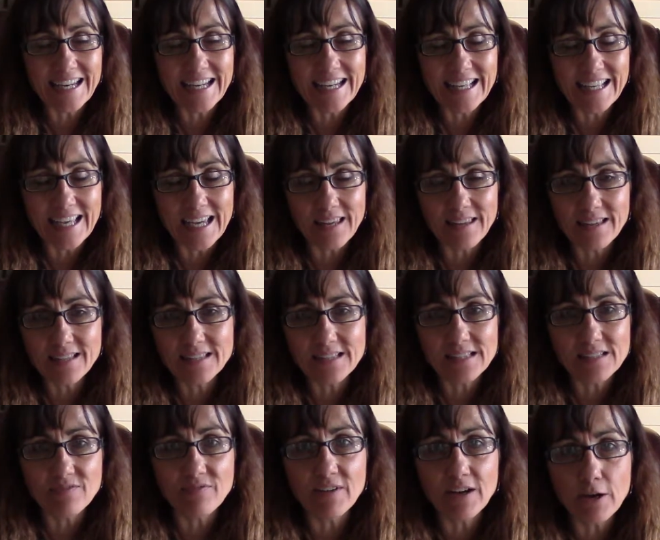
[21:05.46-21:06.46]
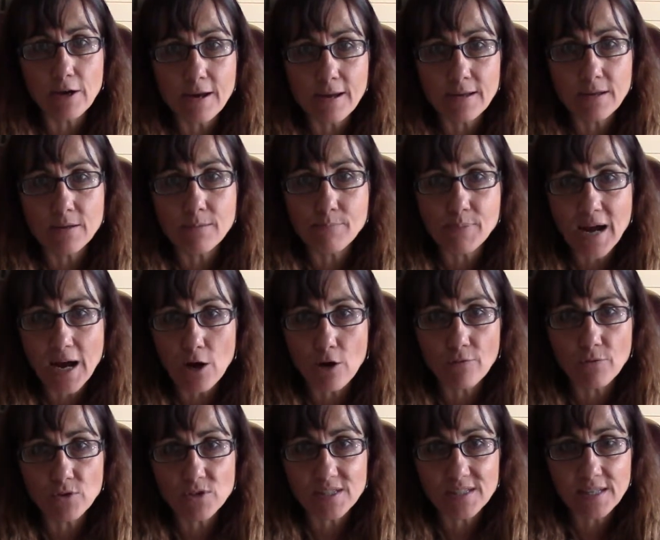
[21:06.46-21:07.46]
and again. This is very
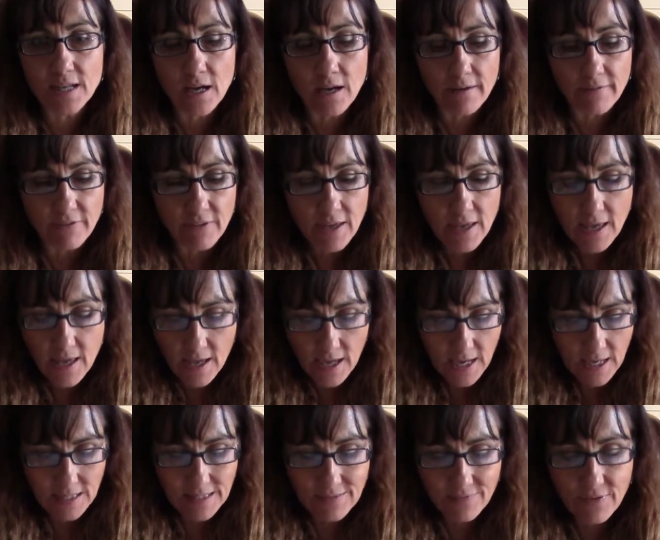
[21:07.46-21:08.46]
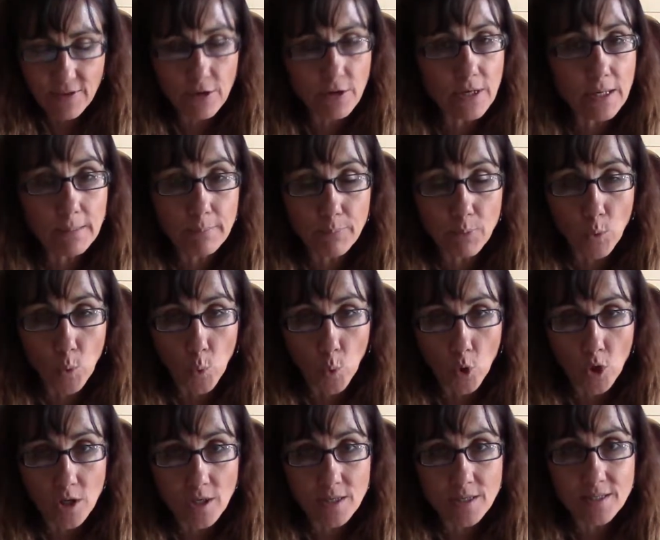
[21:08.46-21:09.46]
powerful stuff. It's very
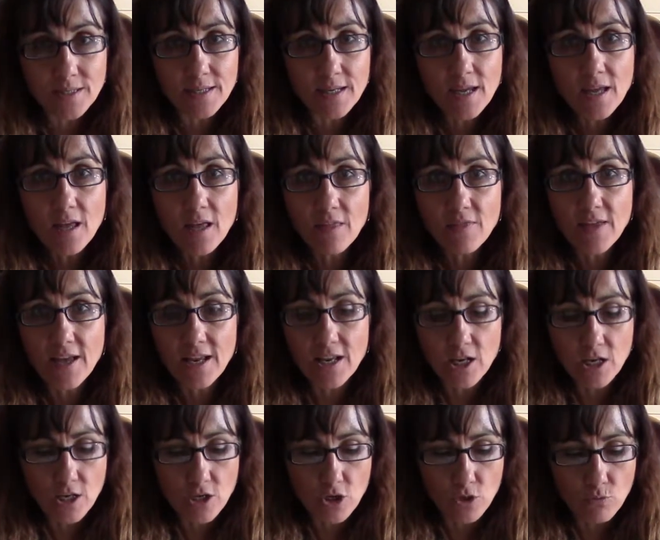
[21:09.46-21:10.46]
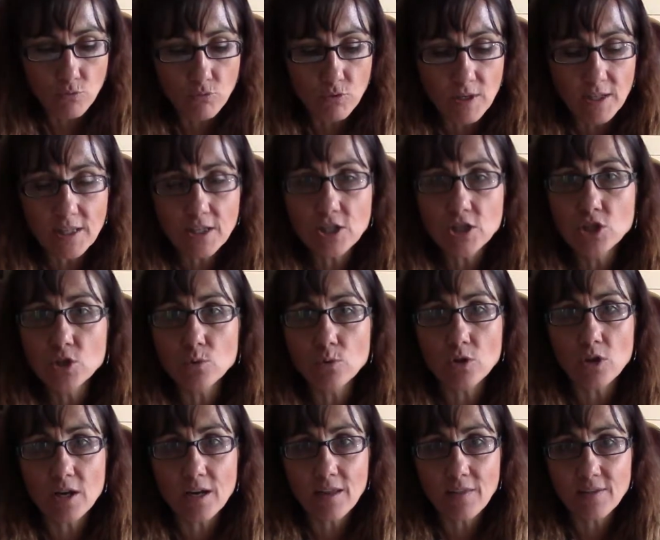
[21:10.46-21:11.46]
important that you really do a
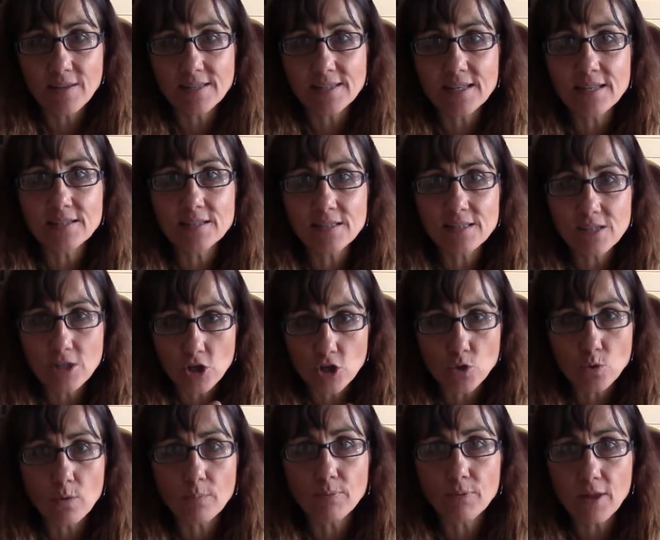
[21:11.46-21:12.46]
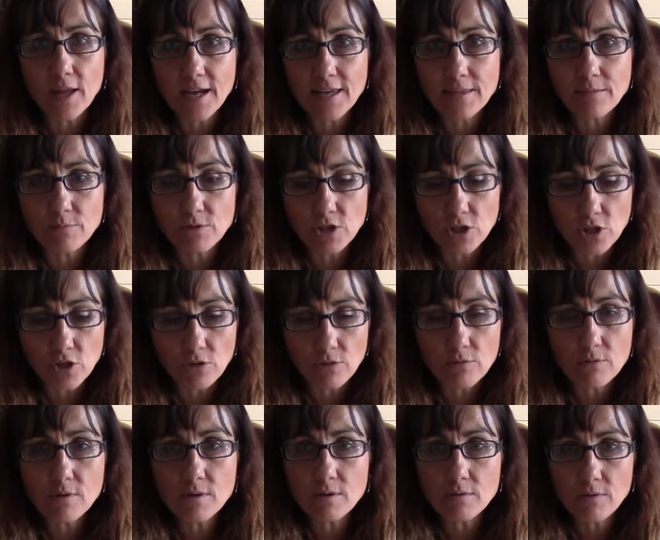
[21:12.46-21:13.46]
lot of these things and start to apply them to
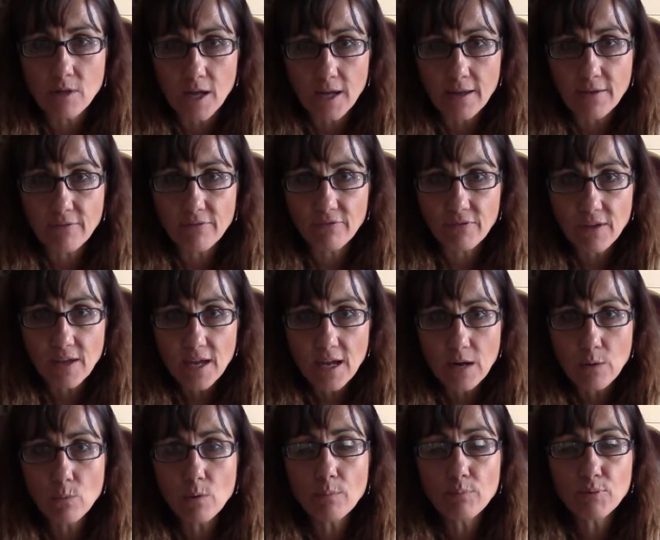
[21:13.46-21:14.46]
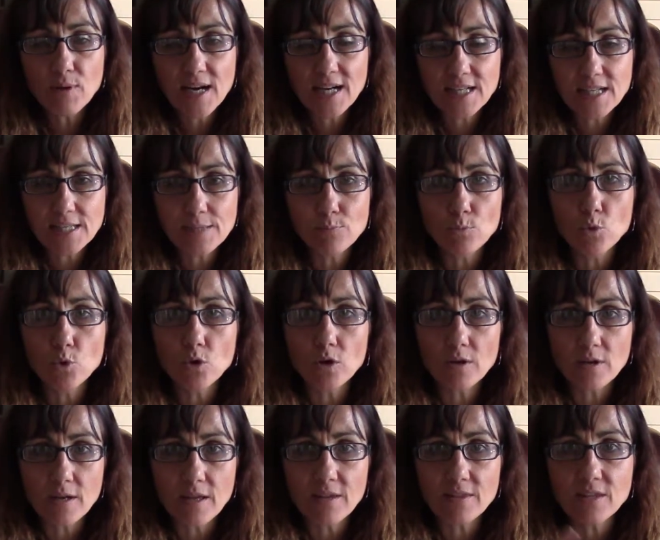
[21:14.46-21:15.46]
your life. And we'll practice more
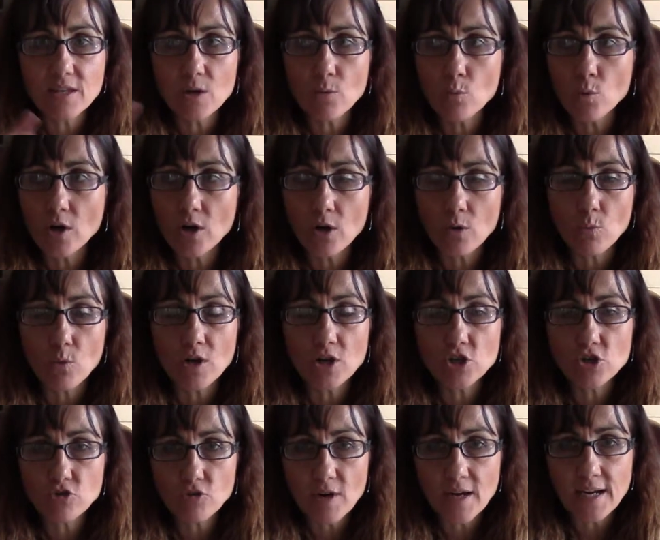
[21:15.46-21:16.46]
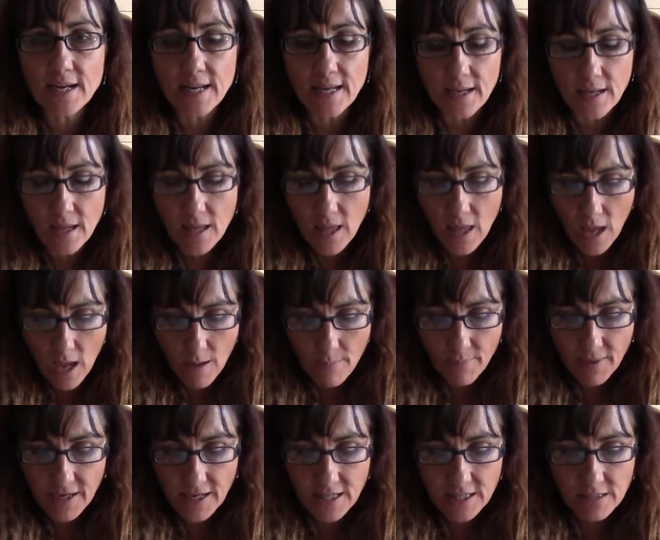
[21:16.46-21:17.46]
at the one-on-one training,
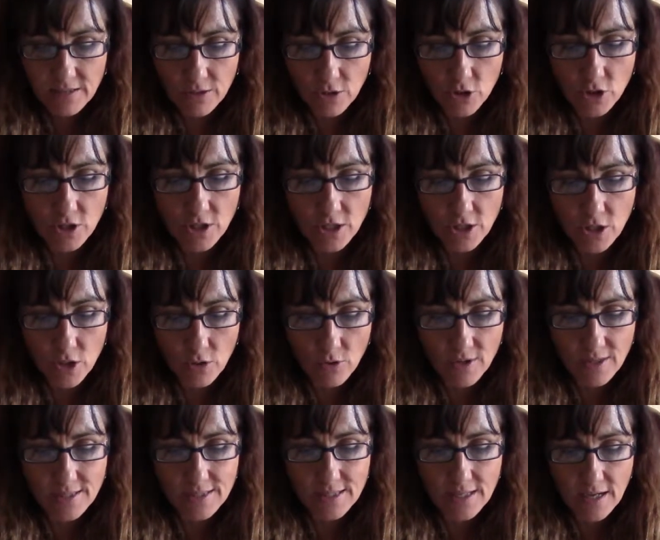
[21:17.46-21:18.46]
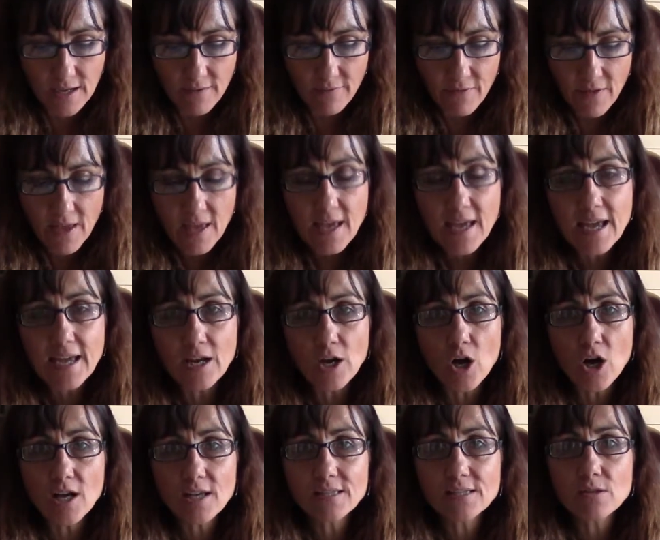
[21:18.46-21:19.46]
but it's good to know this stuff. And
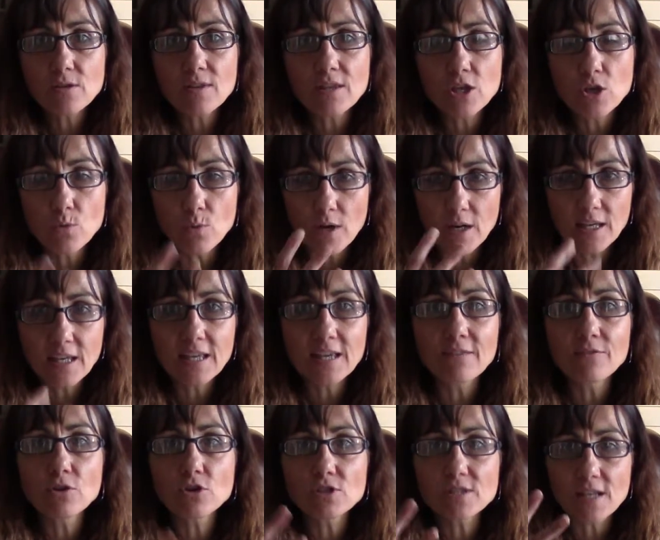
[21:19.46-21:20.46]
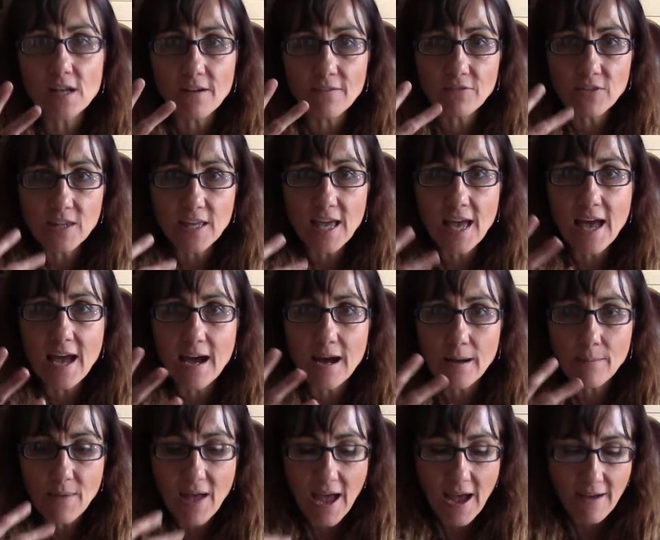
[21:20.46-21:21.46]
also that you want to give yourself the
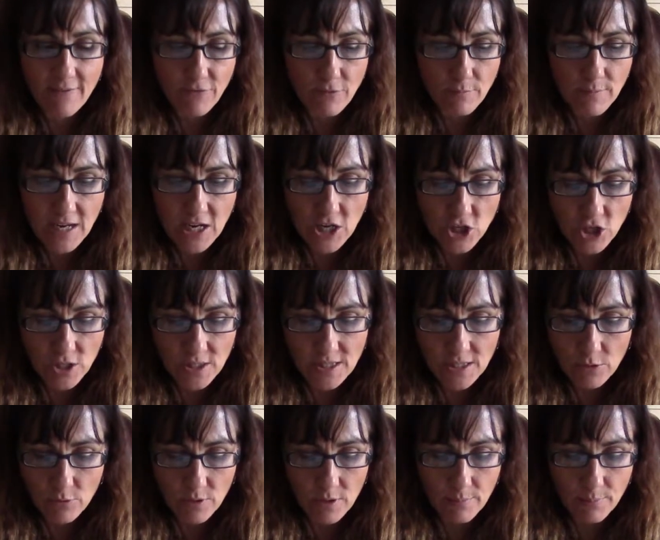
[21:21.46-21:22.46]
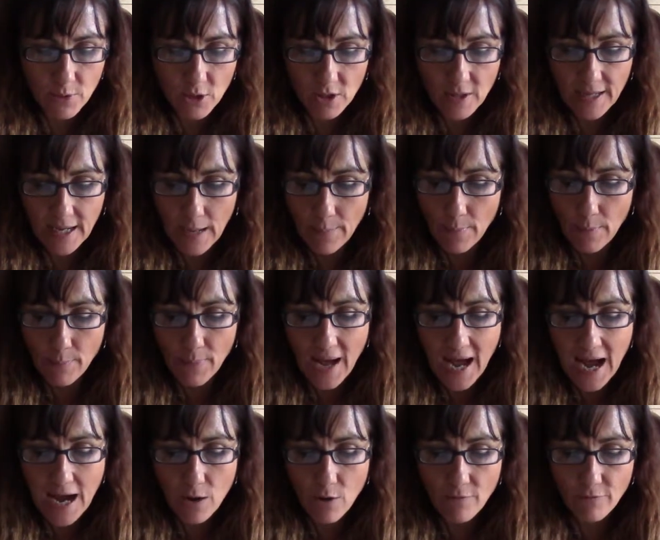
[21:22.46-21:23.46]
affirmations that are in the book, like I'm a
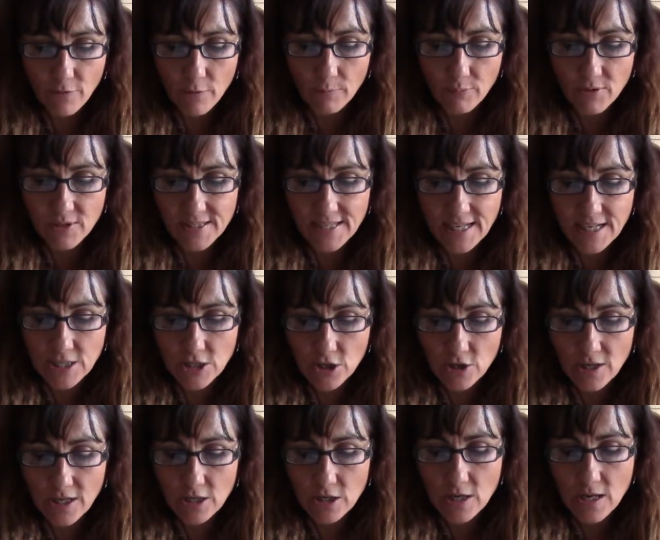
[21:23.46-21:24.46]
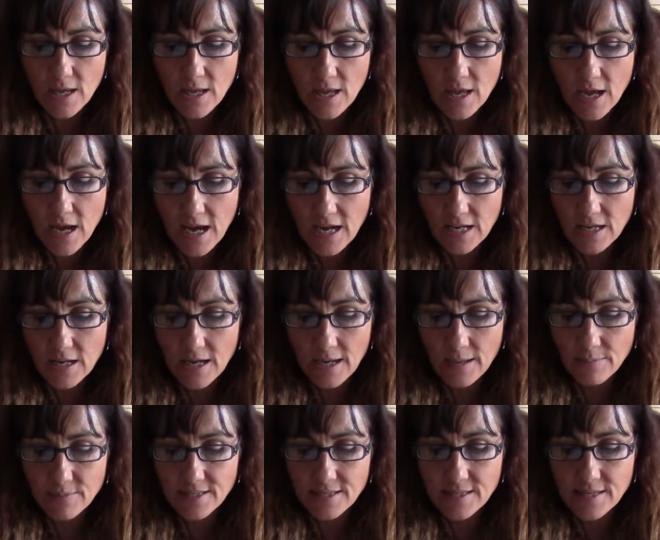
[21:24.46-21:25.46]
powerful presenter and
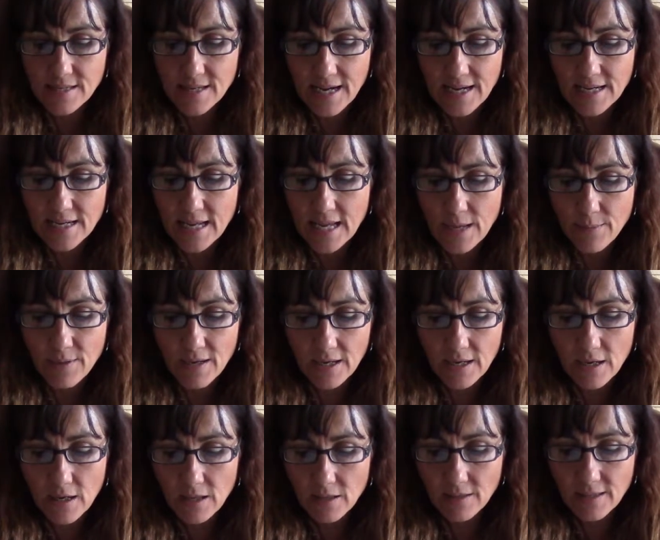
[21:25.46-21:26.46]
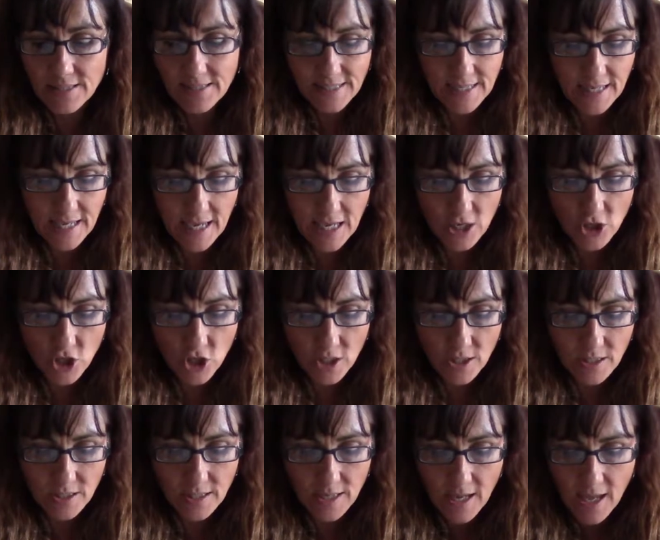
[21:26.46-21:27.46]
dynamic listing
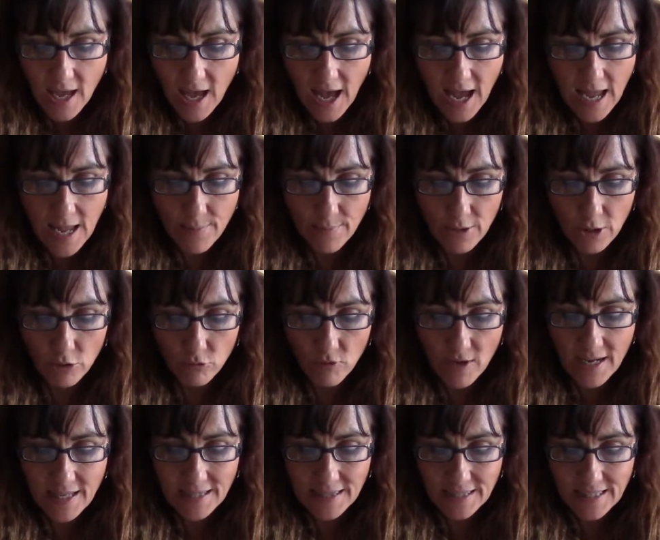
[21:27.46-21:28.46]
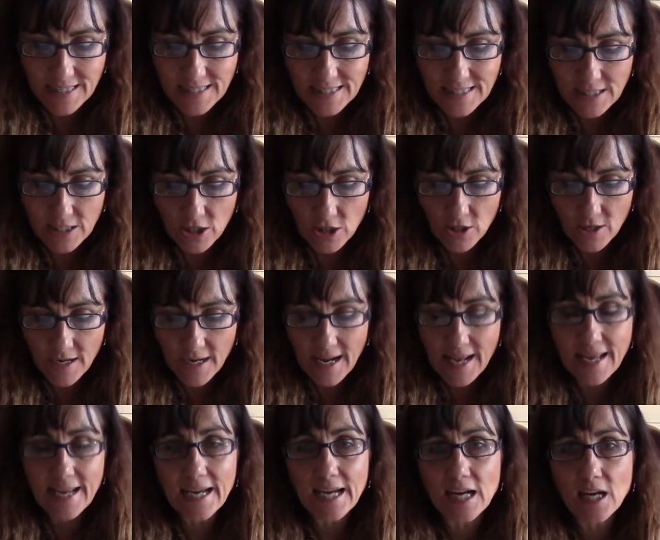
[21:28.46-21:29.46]
agent. I am a great listener, and
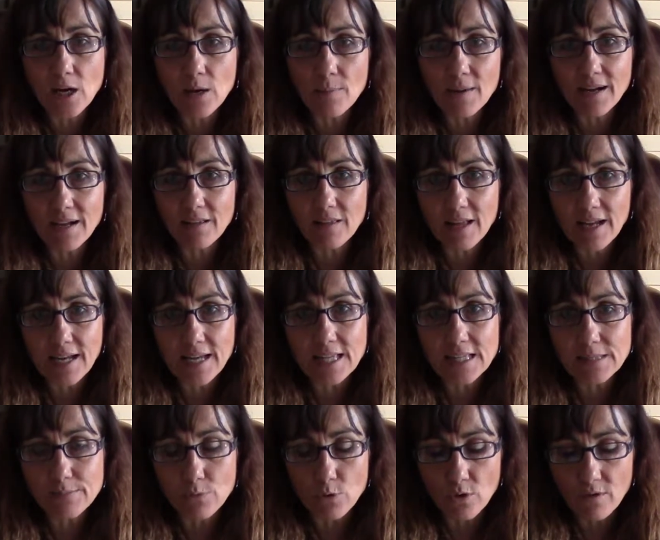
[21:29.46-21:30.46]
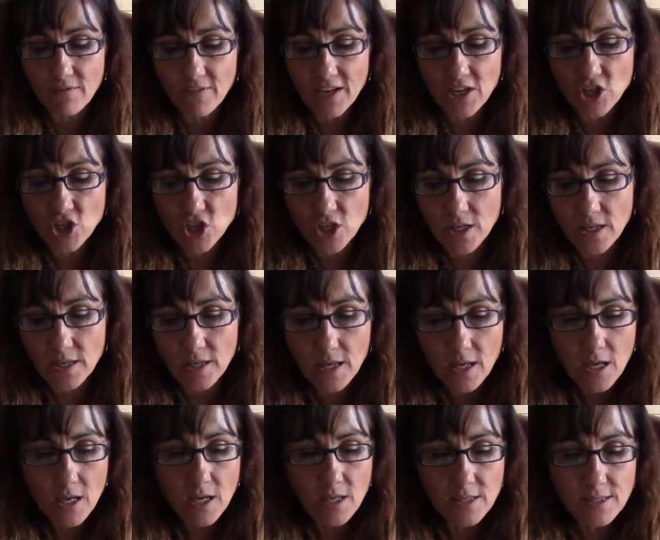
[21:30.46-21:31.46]
I hear my clients' motivation.
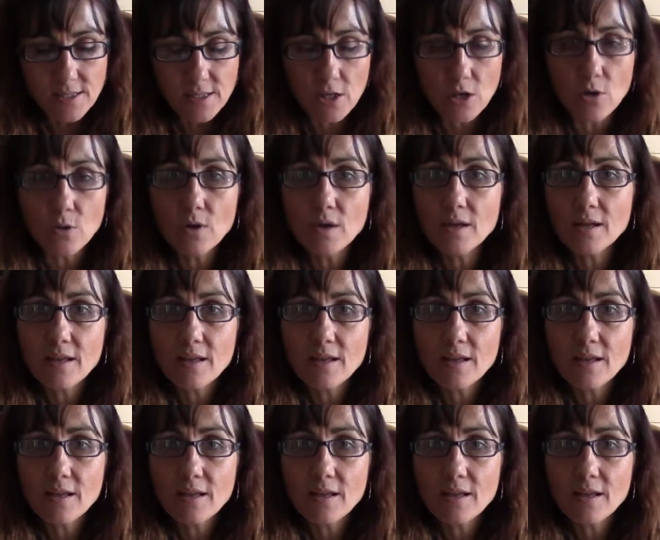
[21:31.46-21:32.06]
So